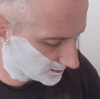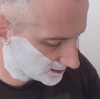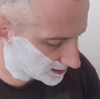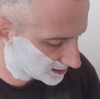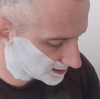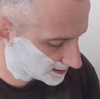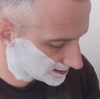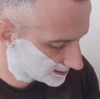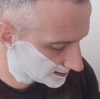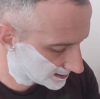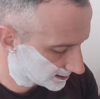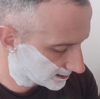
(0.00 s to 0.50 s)
is
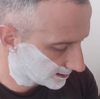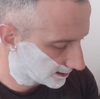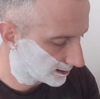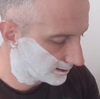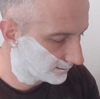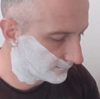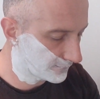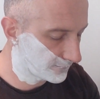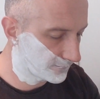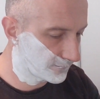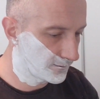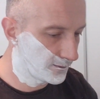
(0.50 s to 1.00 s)
just this kind
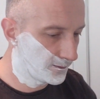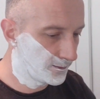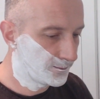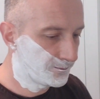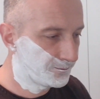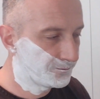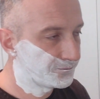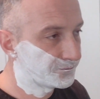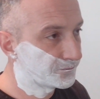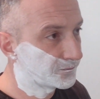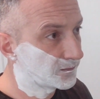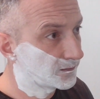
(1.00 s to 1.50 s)
of
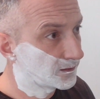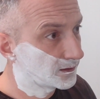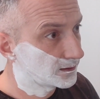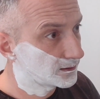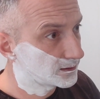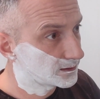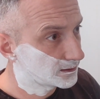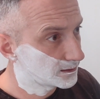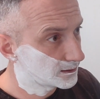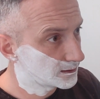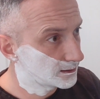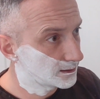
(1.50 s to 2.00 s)

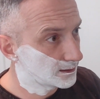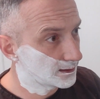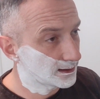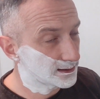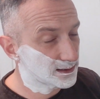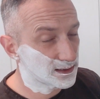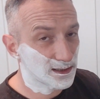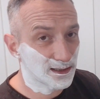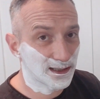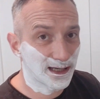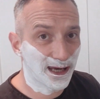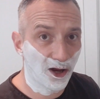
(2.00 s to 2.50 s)

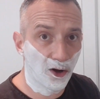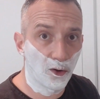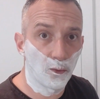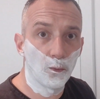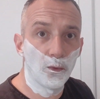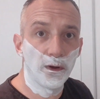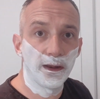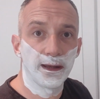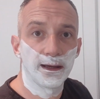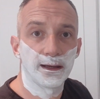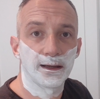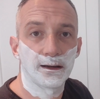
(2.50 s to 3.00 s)
let's just get on
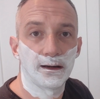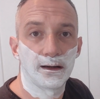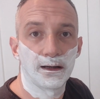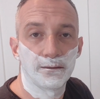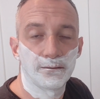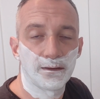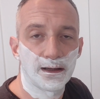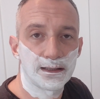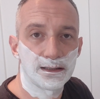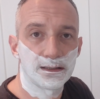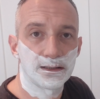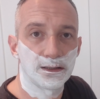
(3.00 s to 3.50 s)
with it kind
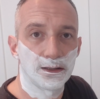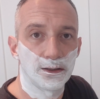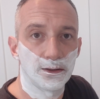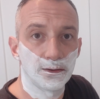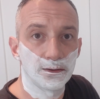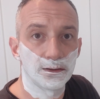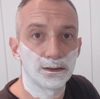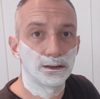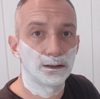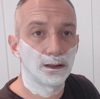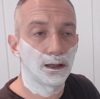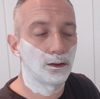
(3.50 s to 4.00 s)
of
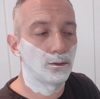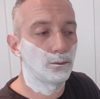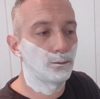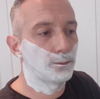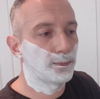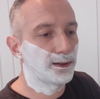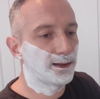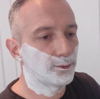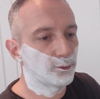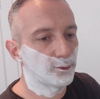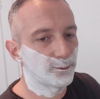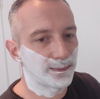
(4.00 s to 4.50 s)
attitude.
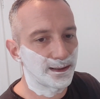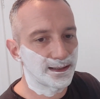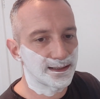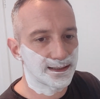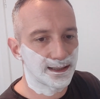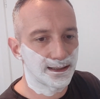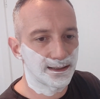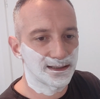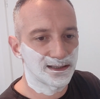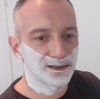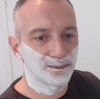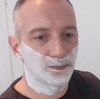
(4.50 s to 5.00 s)
People will be
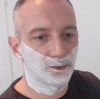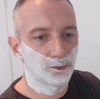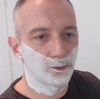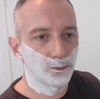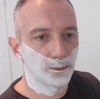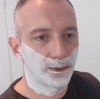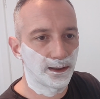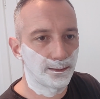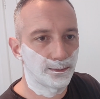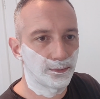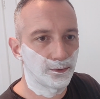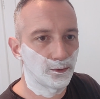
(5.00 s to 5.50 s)

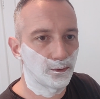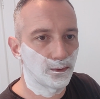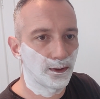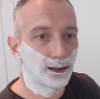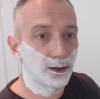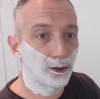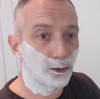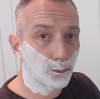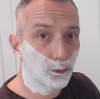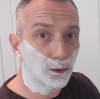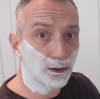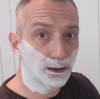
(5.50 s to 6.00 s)
sensible, people will
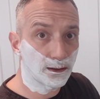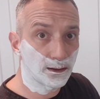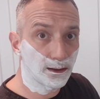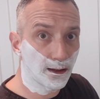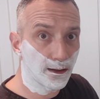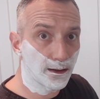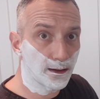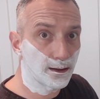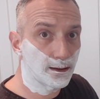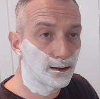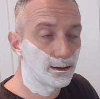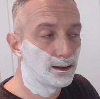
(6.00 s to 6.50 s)
help one
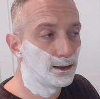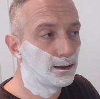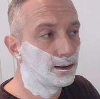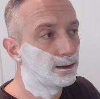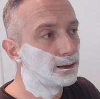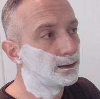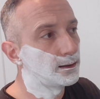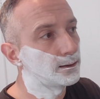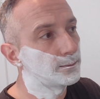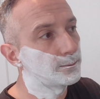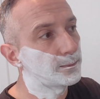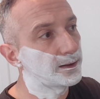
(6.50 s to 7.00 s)
another,
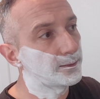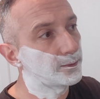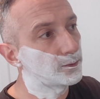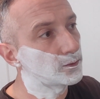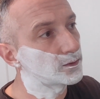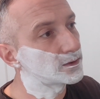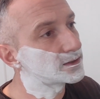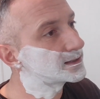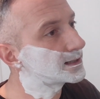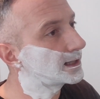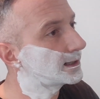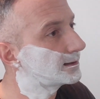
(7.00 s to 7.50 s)
people
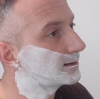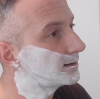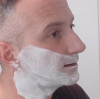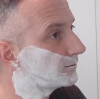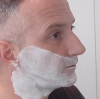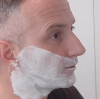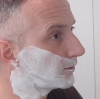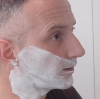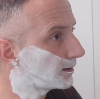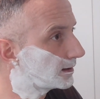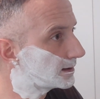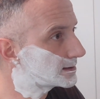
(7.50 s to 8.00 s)
will take the
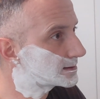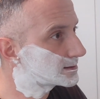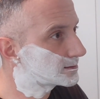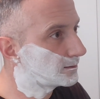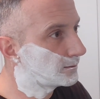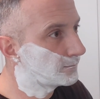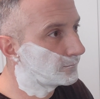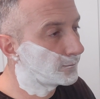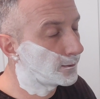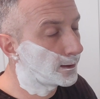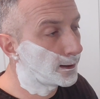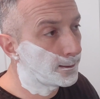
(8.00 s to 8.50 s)
advice
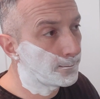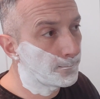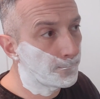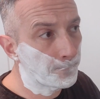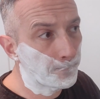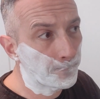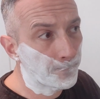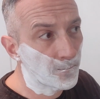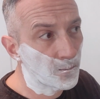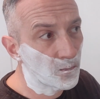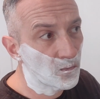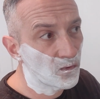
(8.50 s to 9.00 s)
of
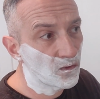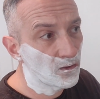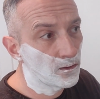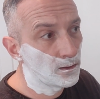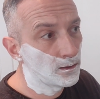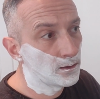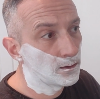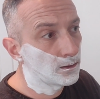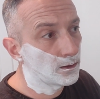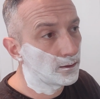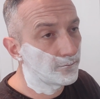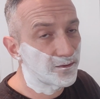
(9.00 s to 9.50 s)

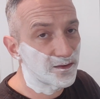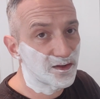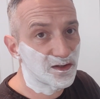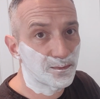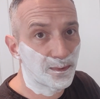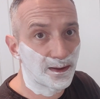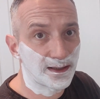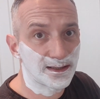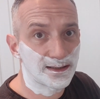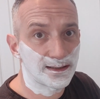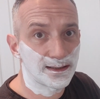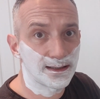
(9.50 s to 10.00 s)
the
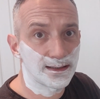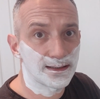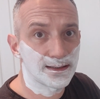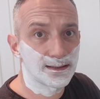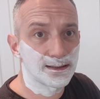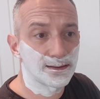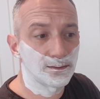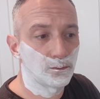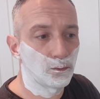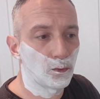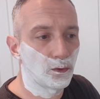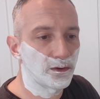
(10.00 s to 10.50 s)

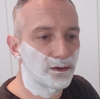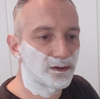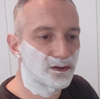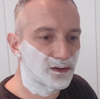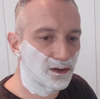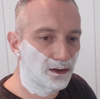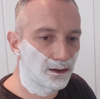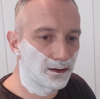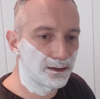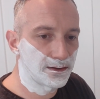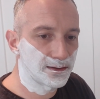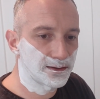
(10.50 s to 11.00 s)
specialists and what the
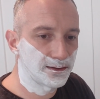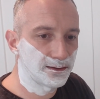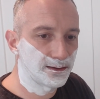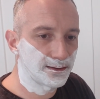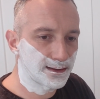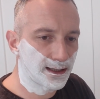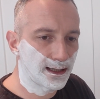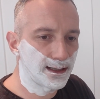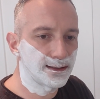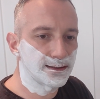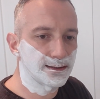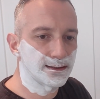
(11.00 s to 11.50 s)
science and the
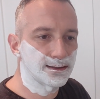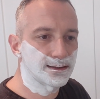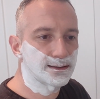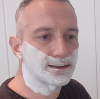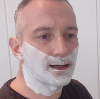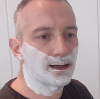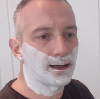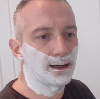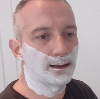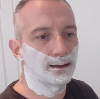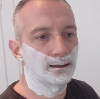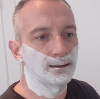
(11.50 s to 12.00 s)
data is
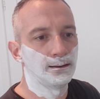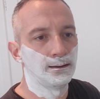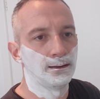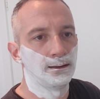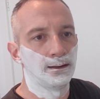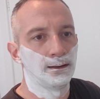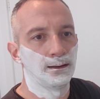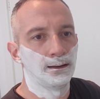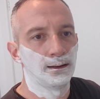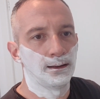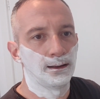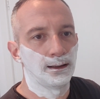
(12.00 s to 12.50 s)
saying,
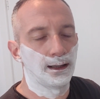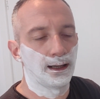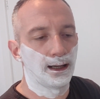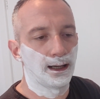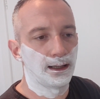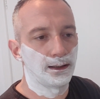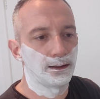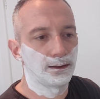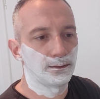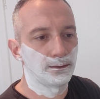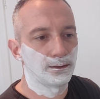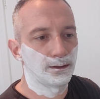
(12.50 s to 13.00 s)

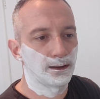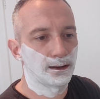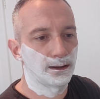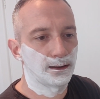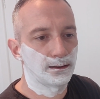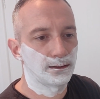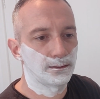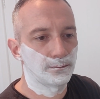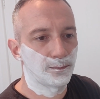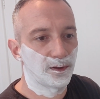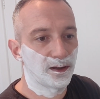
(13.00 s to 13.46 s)
and